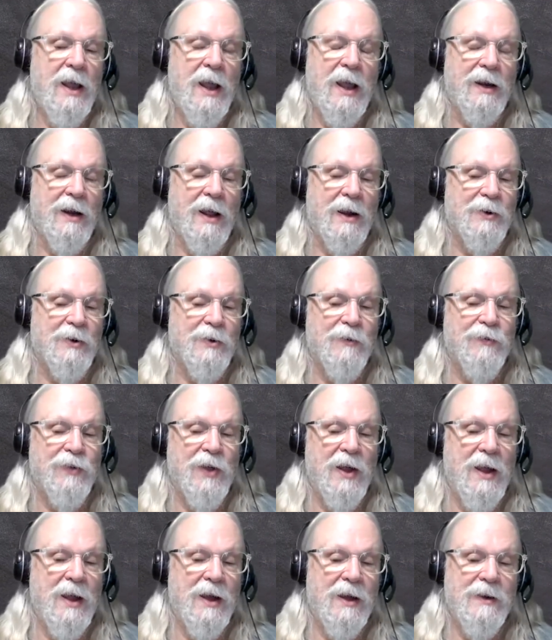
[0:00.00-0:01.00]
And I don't know if
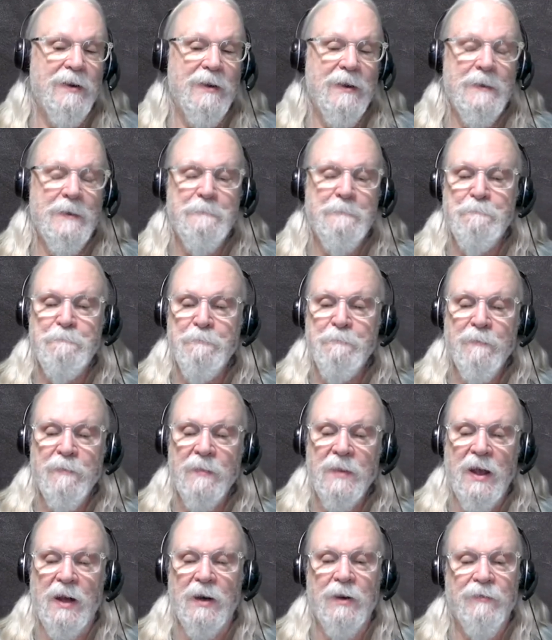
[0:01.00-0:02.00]
they had
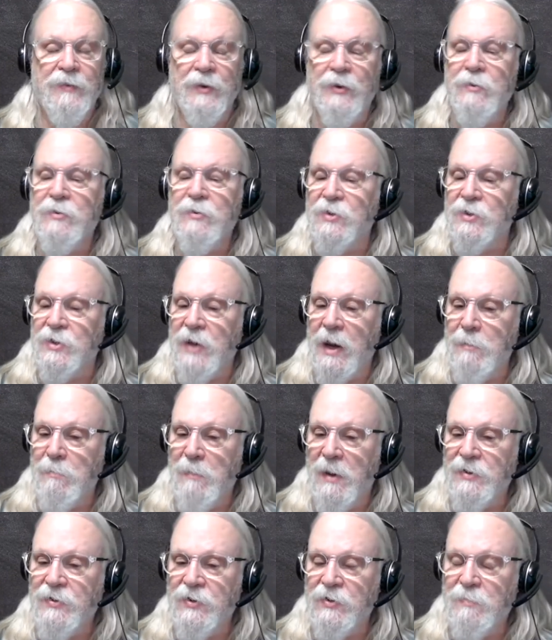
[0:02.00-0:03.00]
I don't know if they're using tape
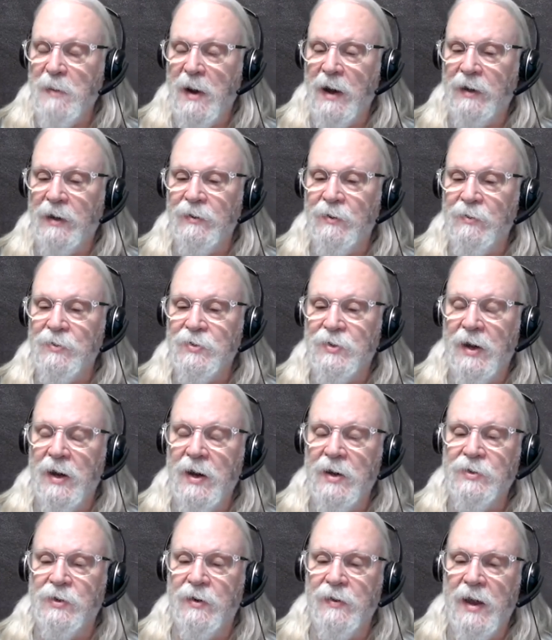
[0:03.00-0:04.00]
measures back in those
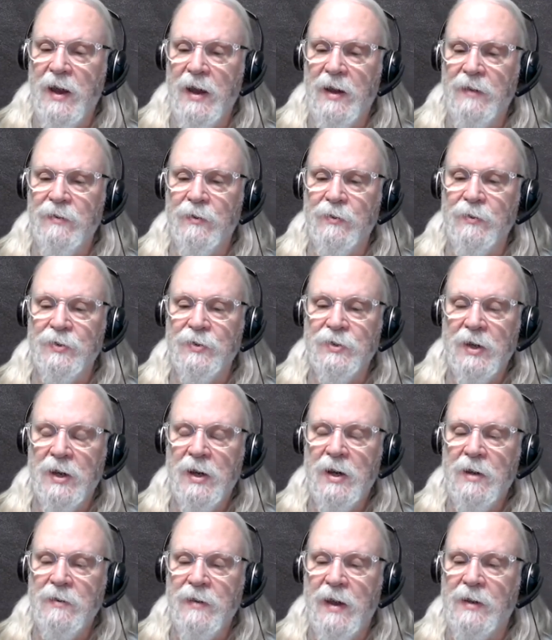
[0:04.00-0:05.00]
days, or they had
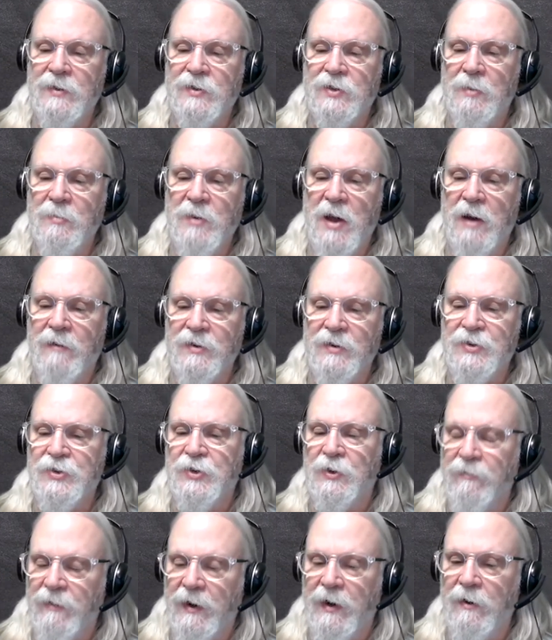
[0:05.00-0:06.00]
some kind of a
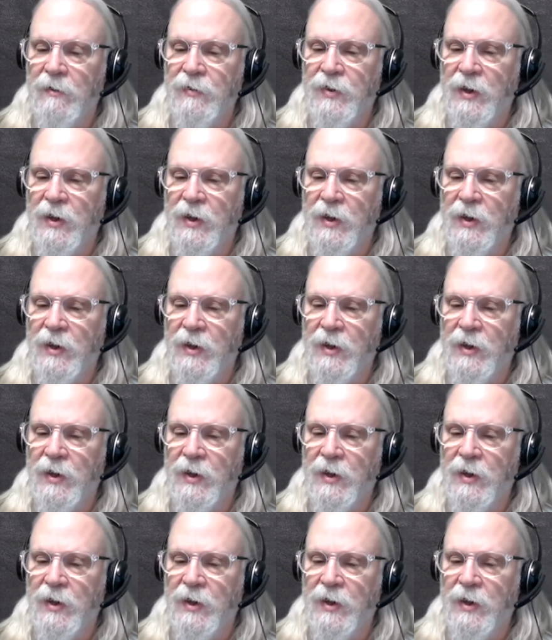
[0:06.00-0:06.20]
surveyor